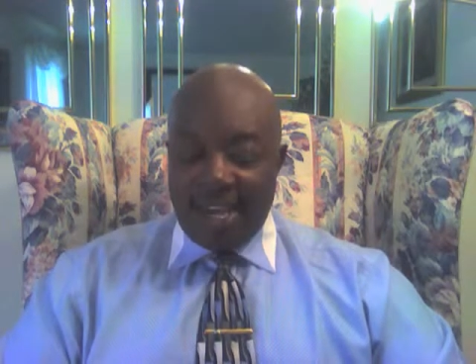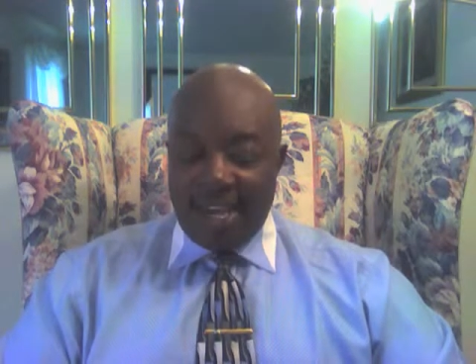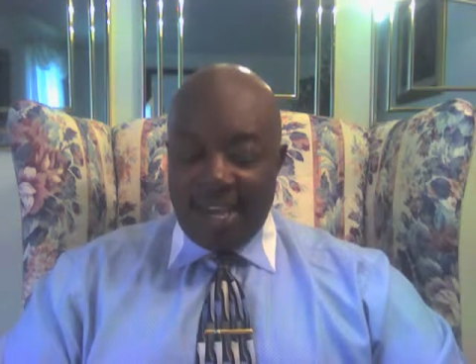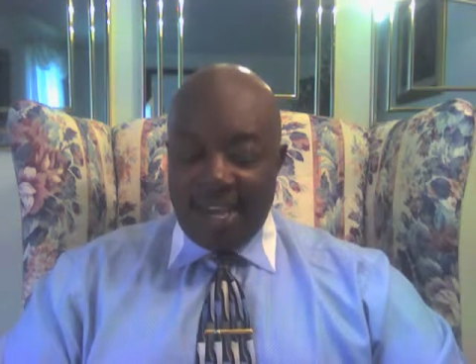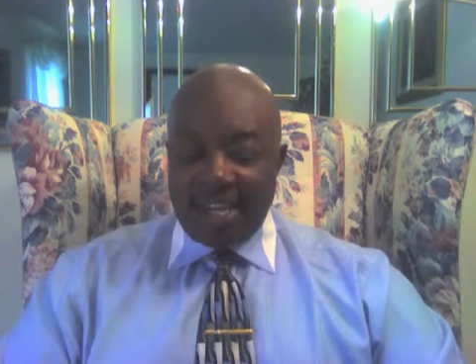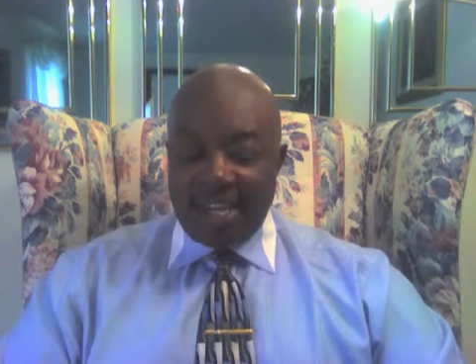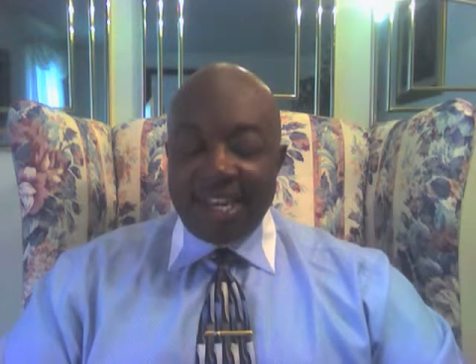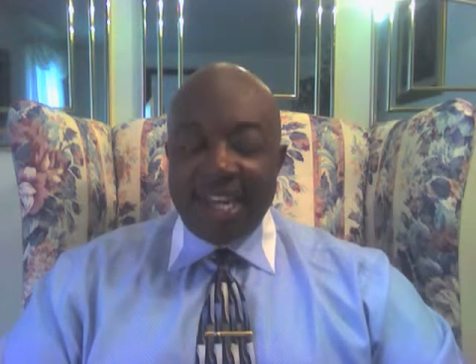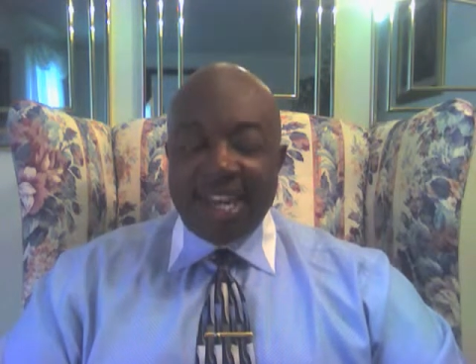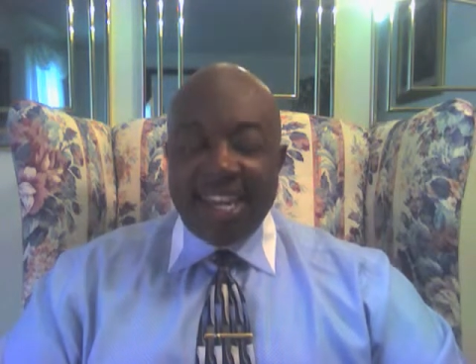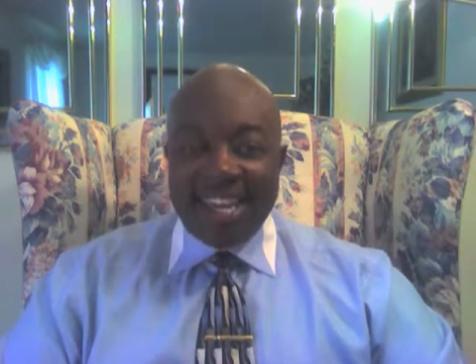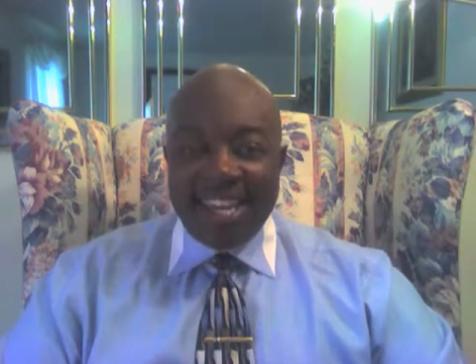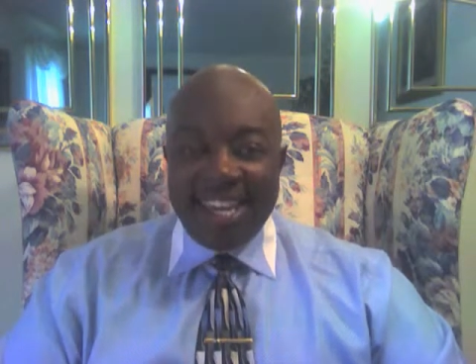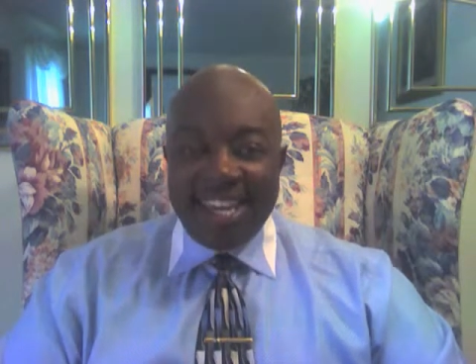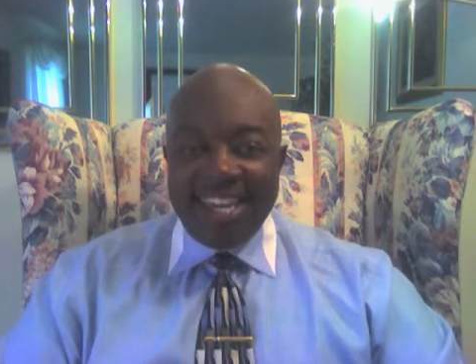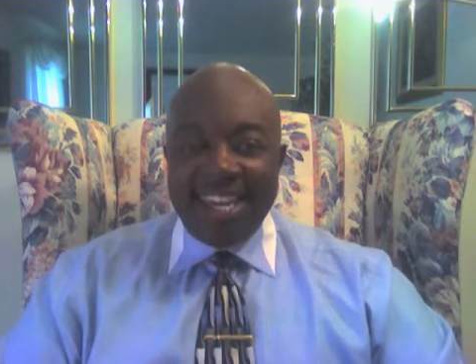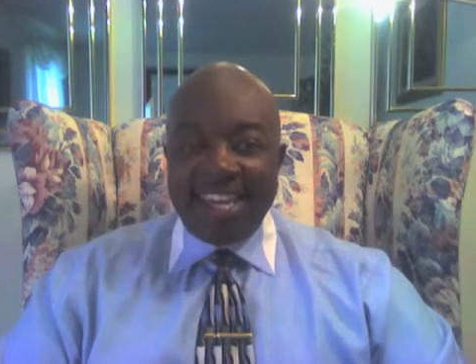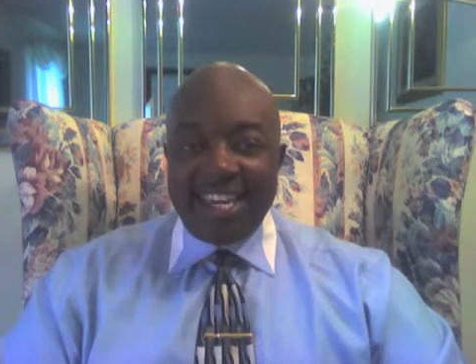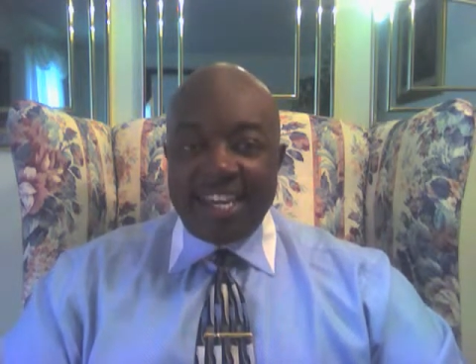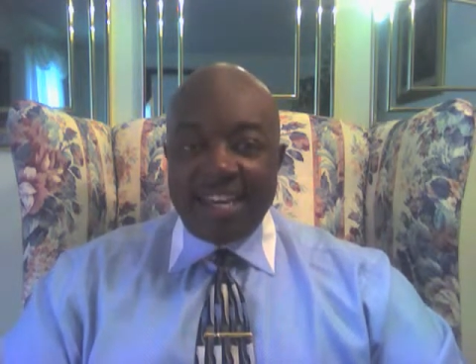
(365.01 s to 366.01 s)
and
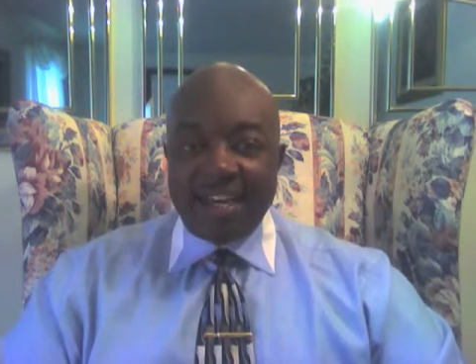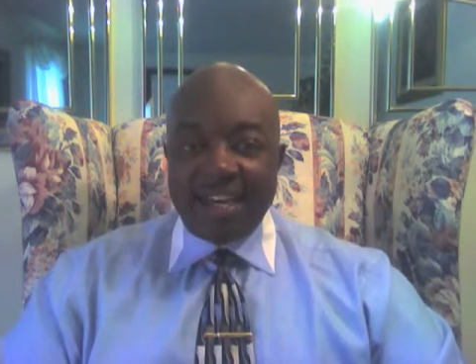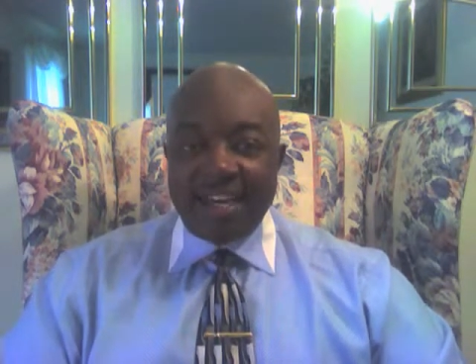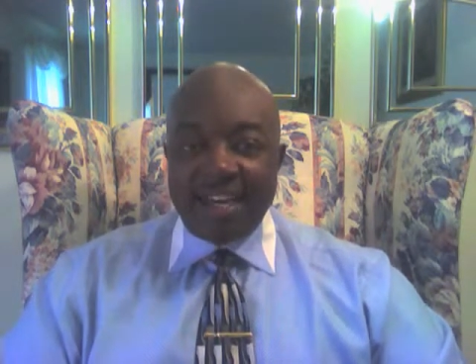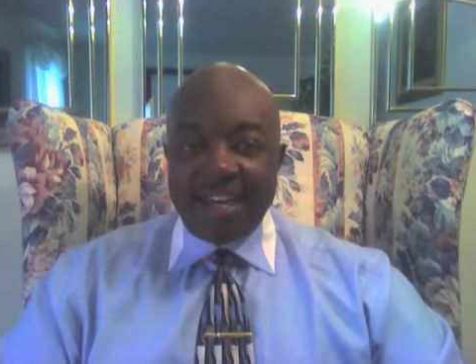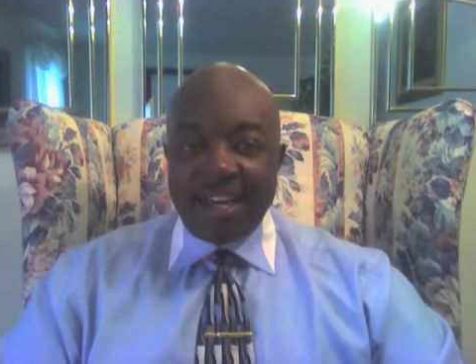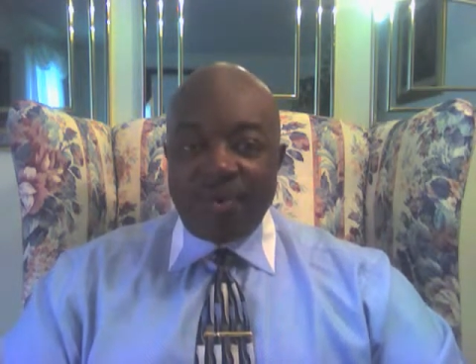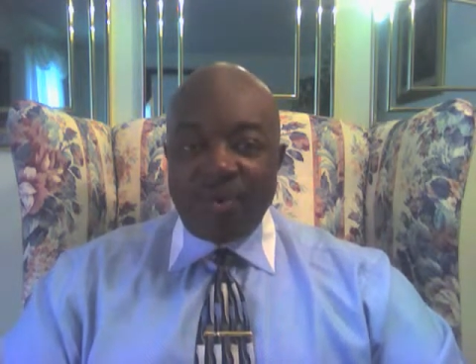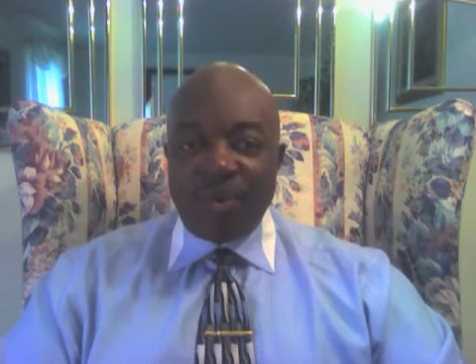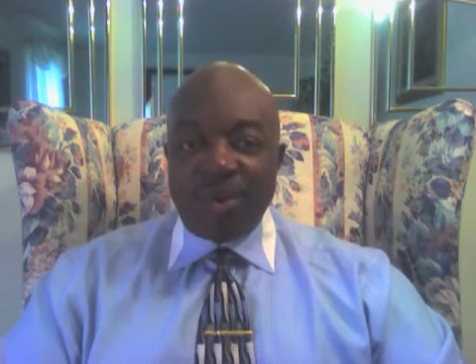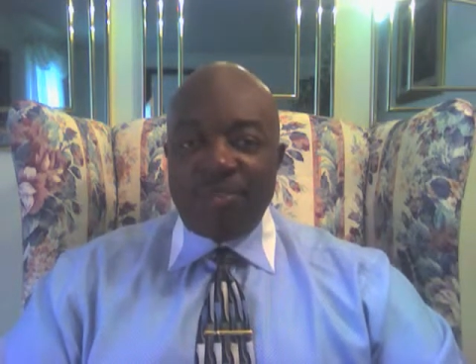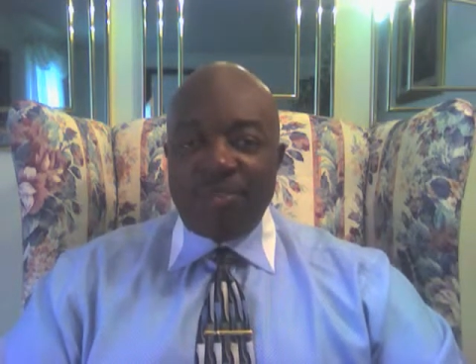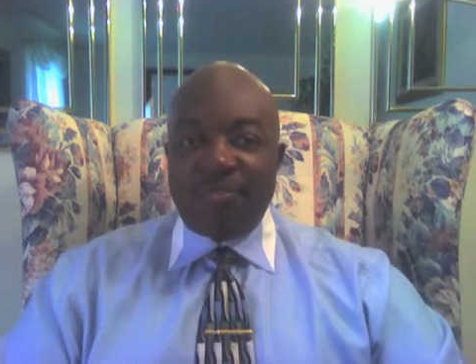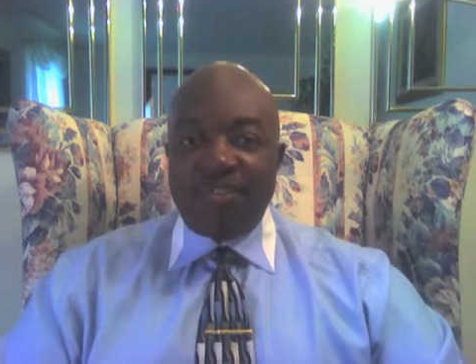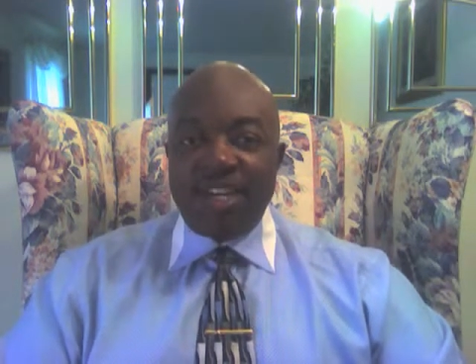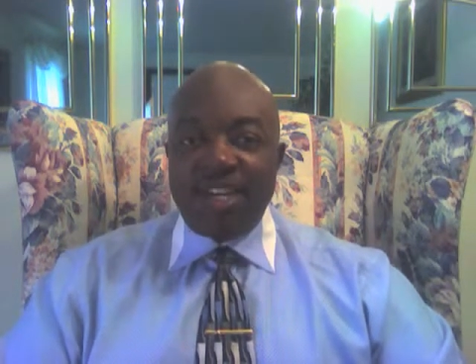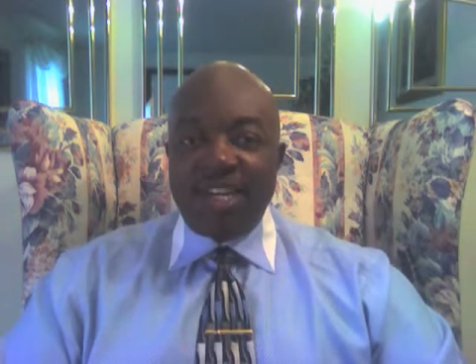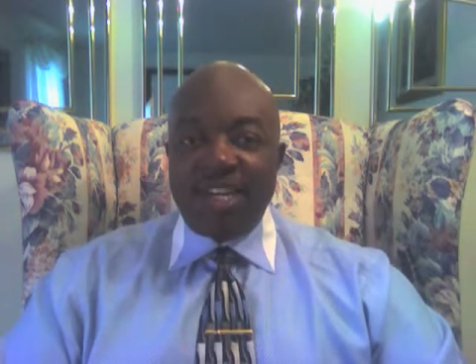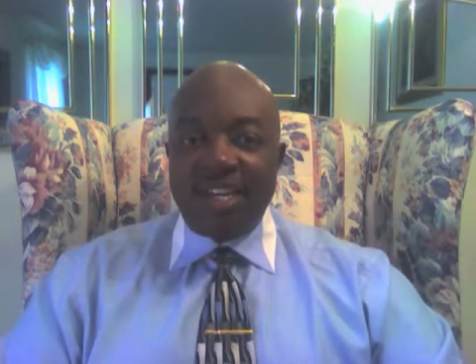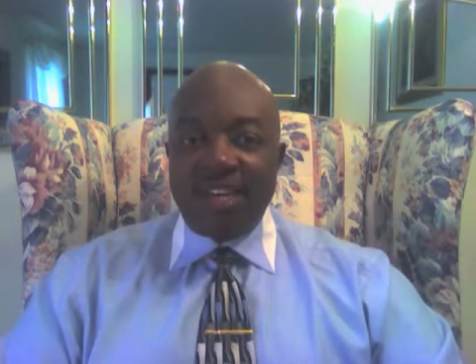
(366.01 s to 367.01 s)
he will
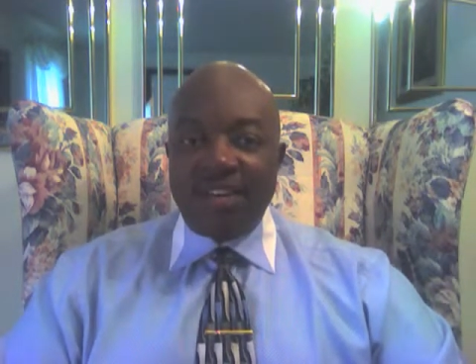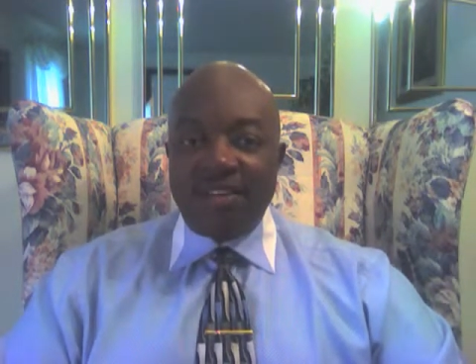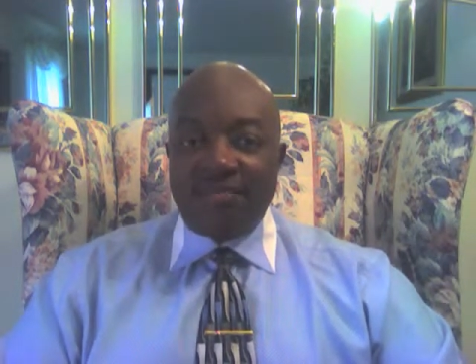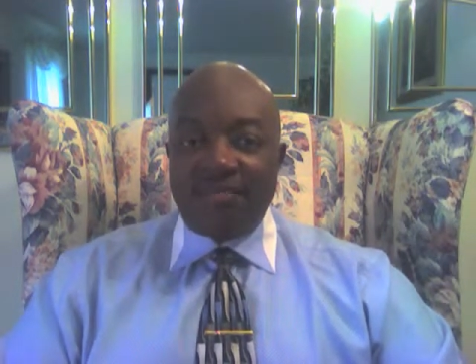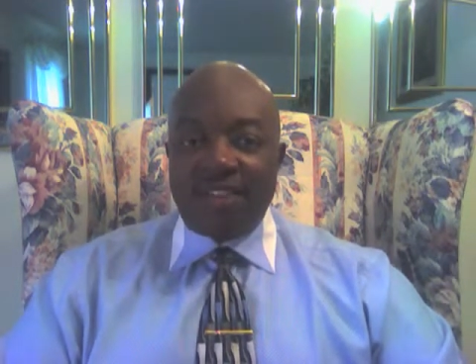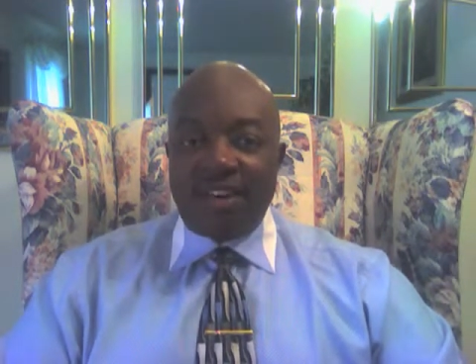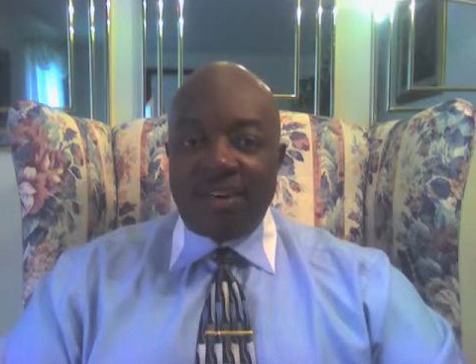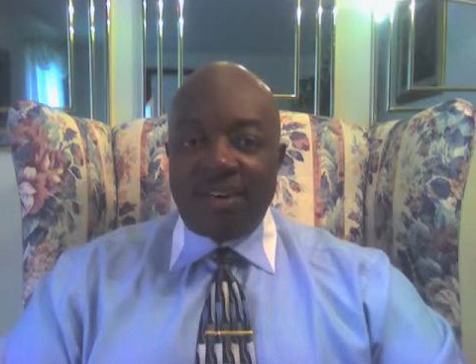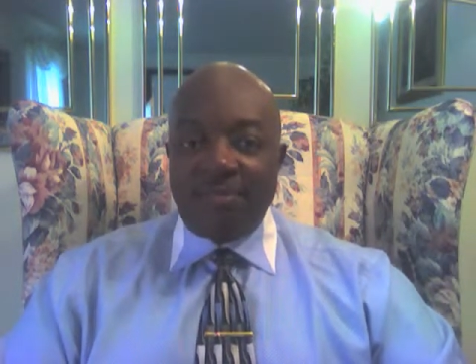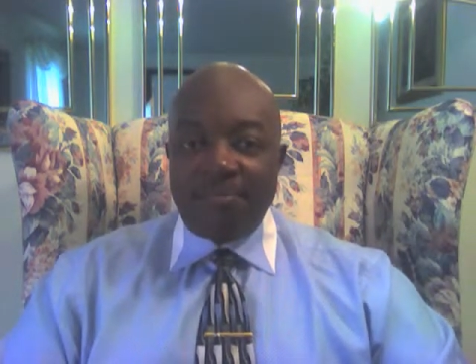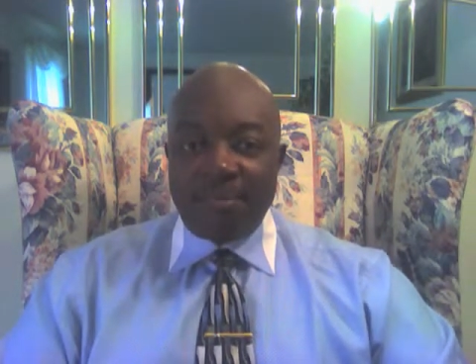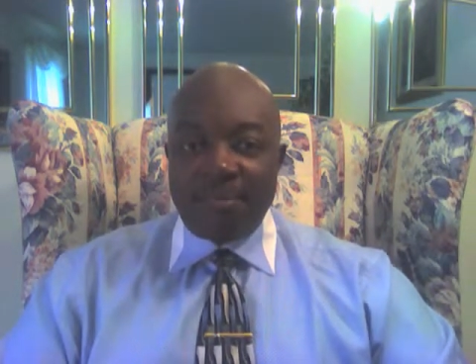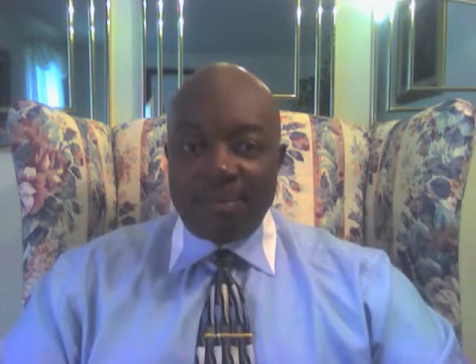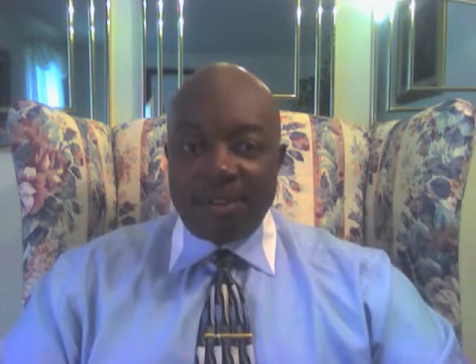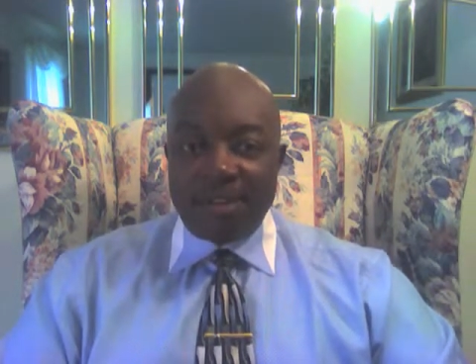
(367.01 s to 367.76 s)
flee from